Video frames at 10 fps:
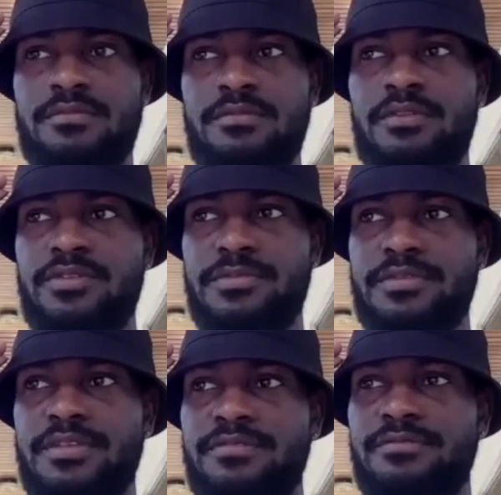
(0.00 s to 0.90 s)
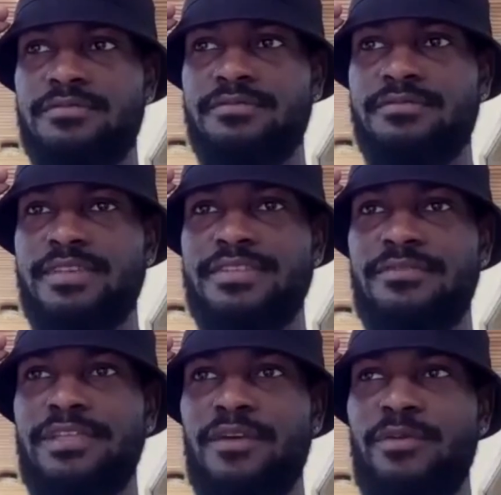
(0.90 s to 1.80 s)
100%.
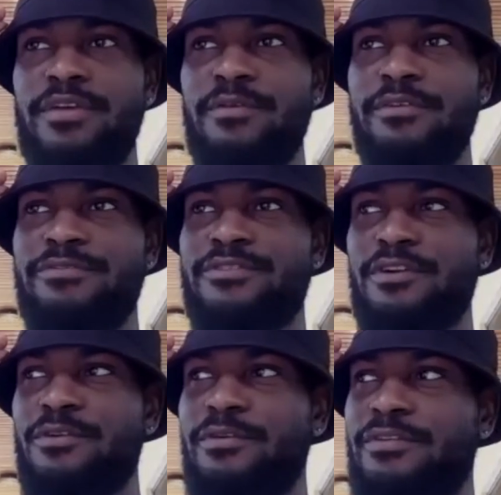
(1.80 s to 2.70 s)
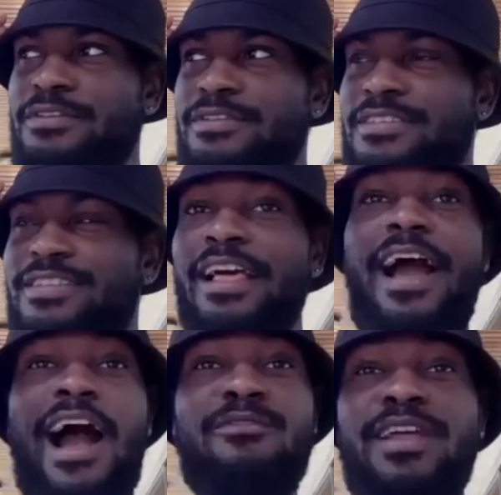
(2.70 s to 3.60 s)
Something that we've struggled with consistent.
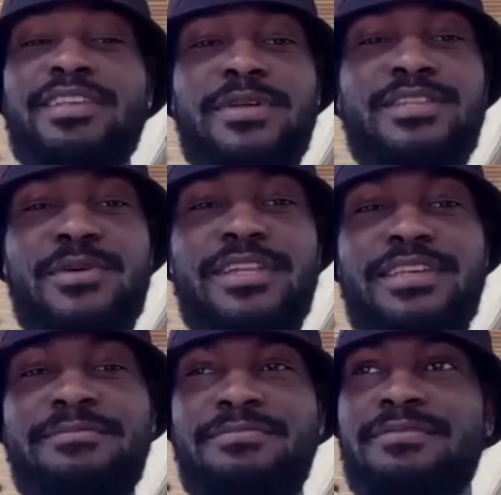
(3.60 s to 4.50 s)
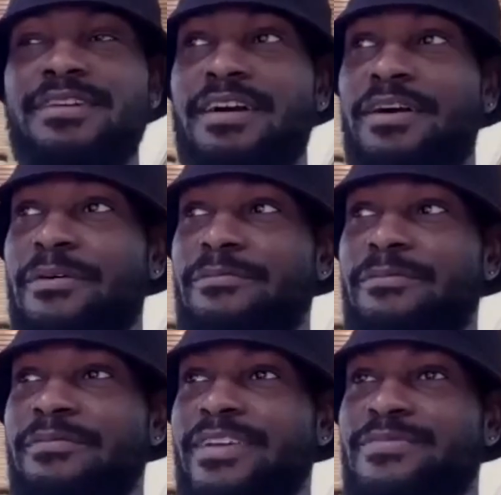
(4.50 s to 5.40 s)
I feel like 2020,
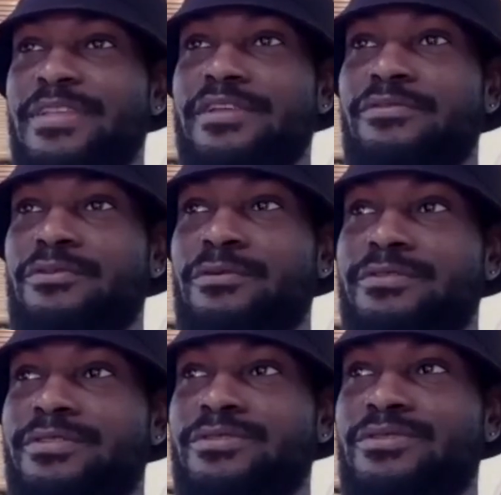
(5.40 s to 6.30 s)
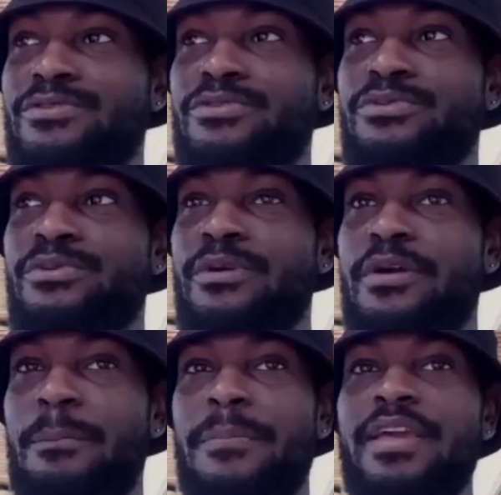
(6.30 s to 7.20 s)
it's been difficult to
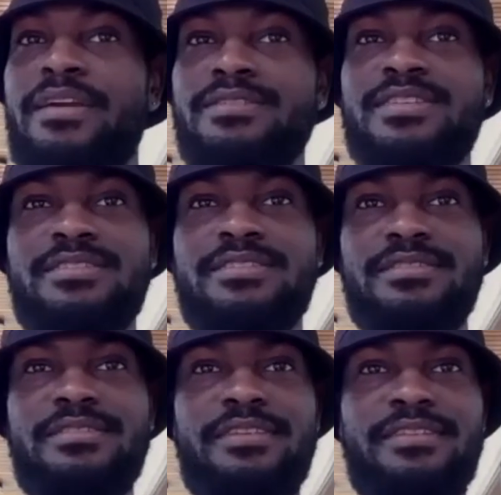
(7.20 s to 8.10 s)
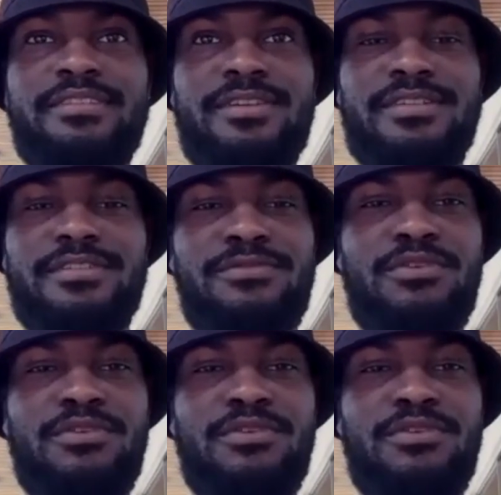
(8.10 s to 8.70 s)
be consistent. It took us a few